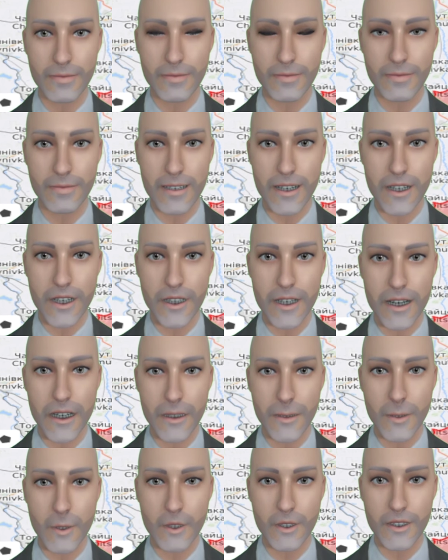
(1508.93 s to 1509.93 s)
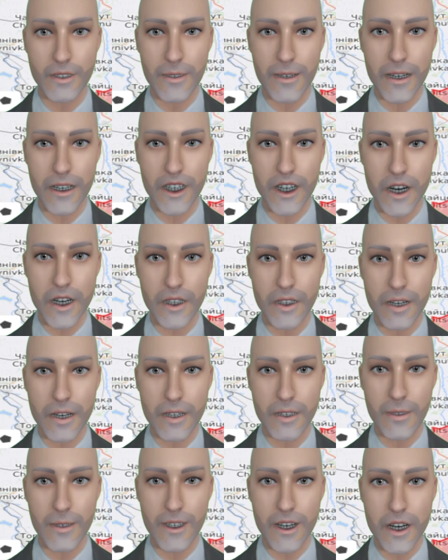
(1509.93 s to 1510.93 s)
At the Bakhmut direction,
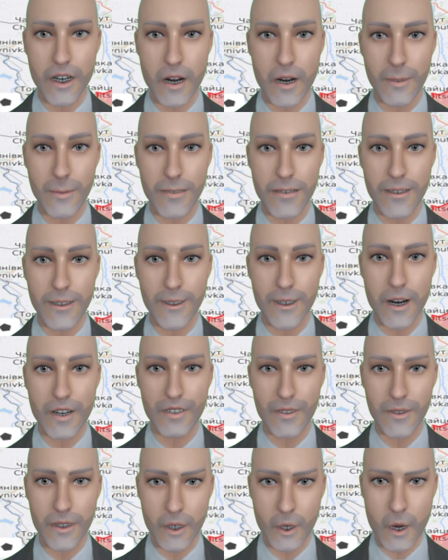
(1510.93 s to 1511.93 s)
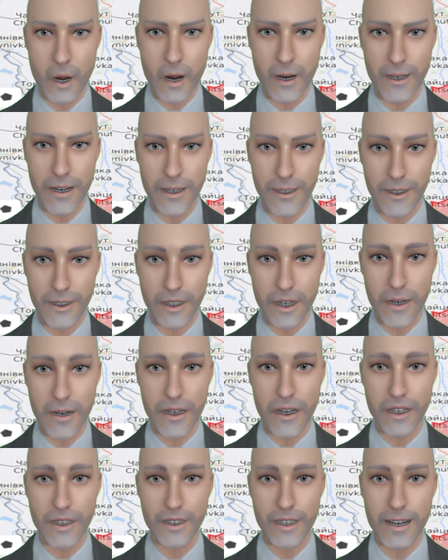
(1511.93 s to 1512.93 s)
Russian army suffered losses
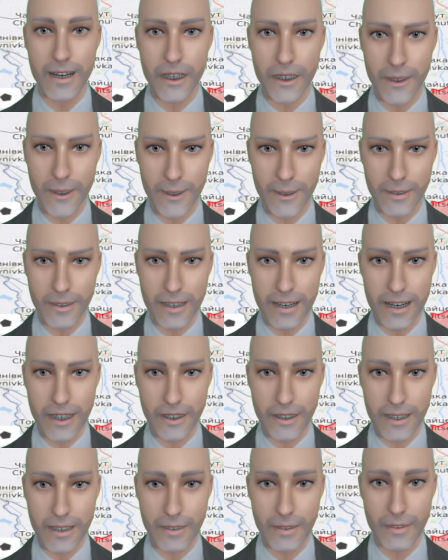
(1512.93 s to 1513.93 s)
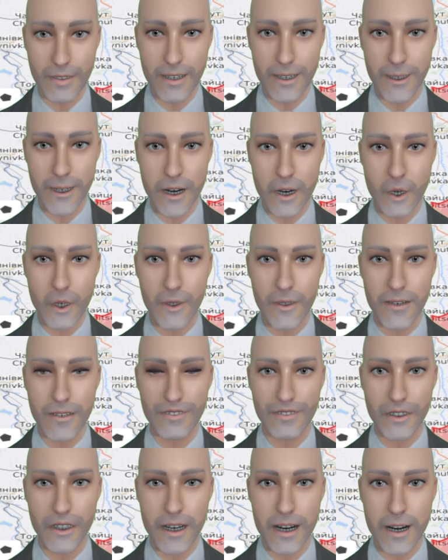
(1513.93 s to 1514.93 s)
during attacks at
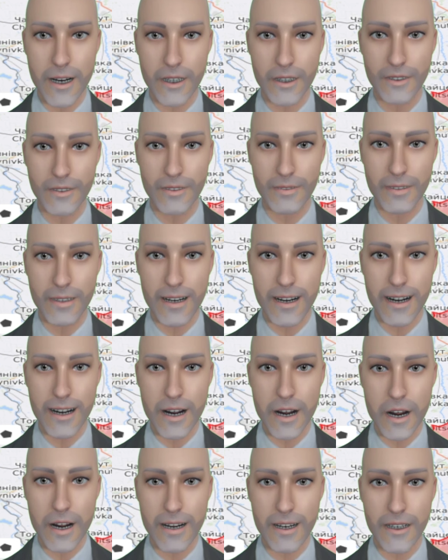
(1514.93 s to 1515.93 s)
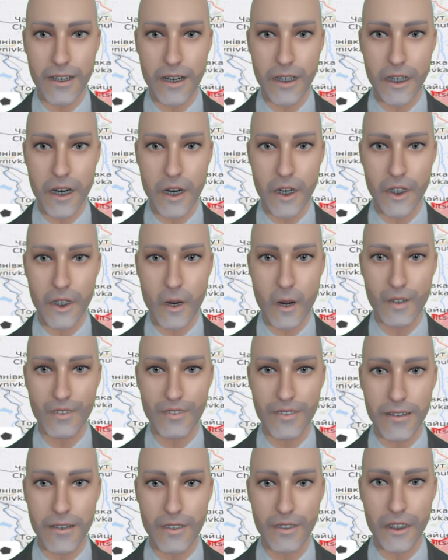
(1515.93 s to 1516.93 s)
Vasilivka,
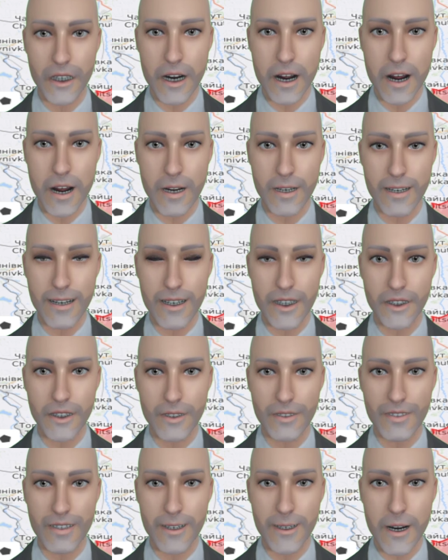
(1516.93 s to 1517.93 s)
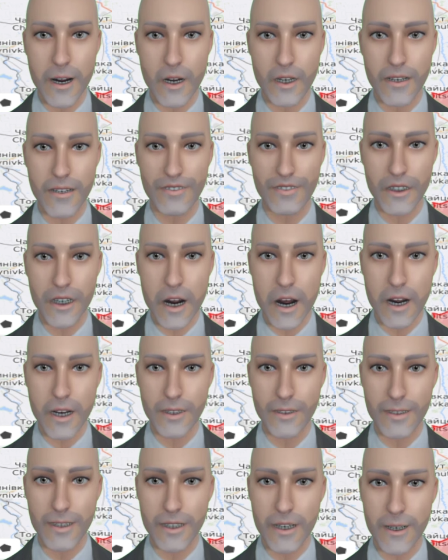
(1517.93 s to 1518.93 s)
Yakolovivka, and
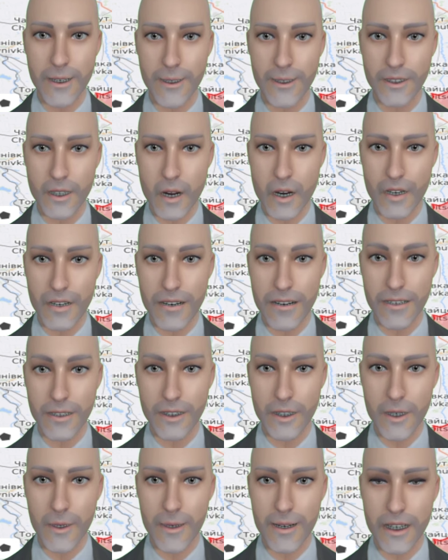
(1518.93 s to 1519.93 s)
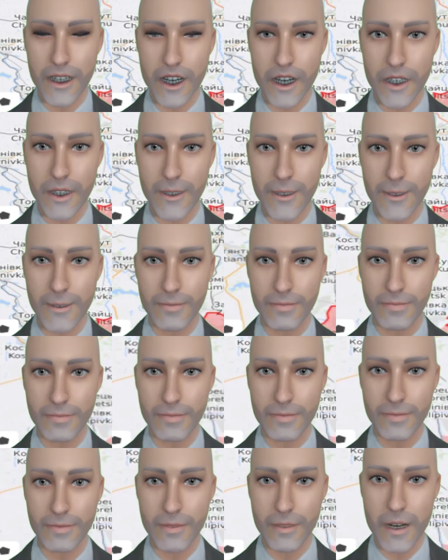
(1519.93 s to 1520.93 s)
Vasilivka-Berestovi directions.
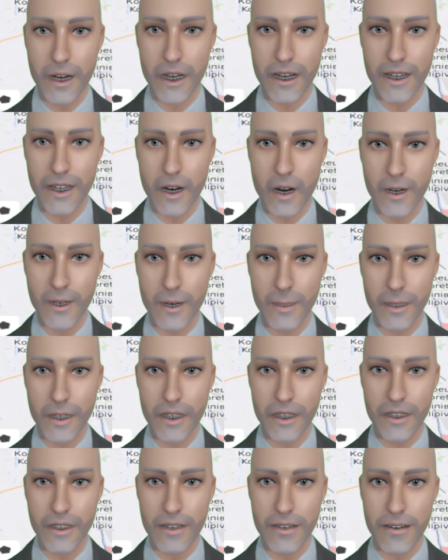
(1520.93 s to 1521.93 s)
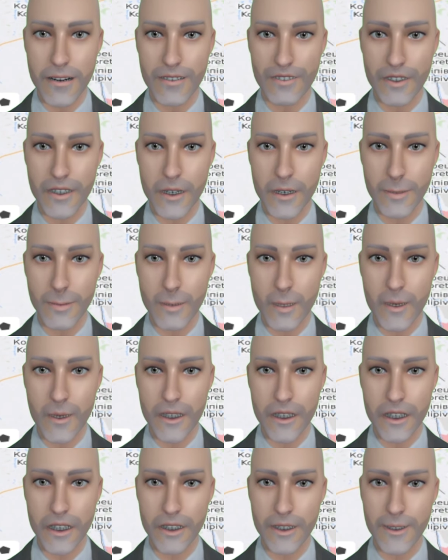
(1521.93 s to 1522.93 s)
Again, also coming in the evening
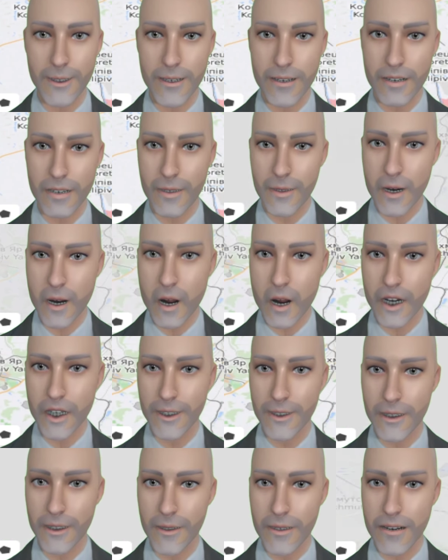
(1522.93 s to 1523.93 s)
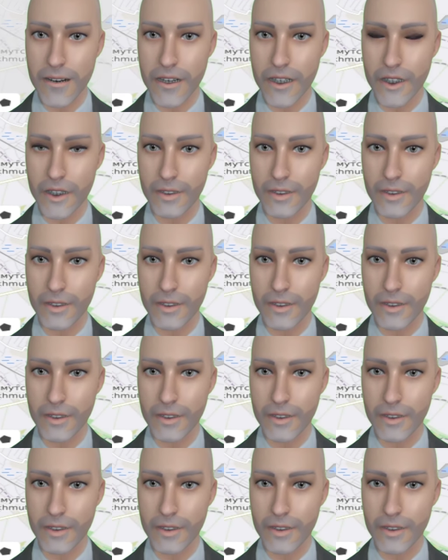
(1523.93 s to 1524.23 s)
report, you can see there on screen